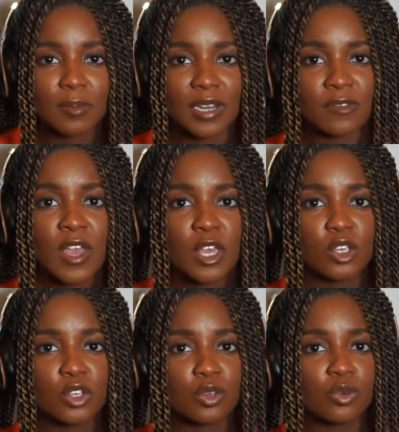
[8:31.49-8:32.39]
And if
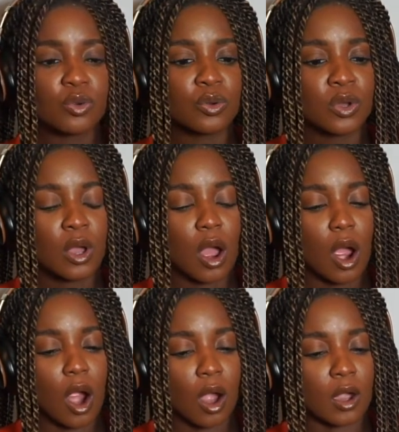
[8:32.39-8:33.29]
you
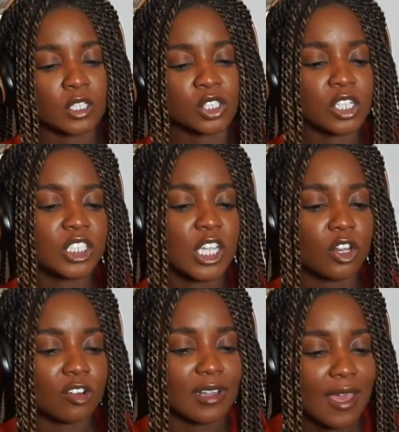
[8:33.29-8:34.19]
are judging
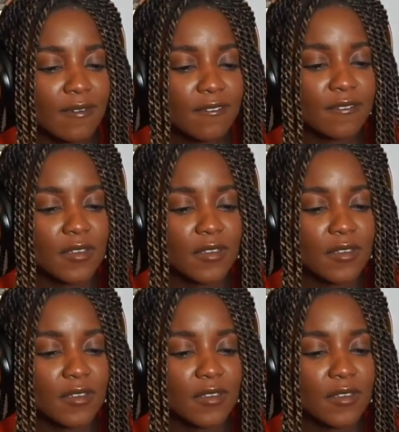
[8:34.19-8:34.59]
your life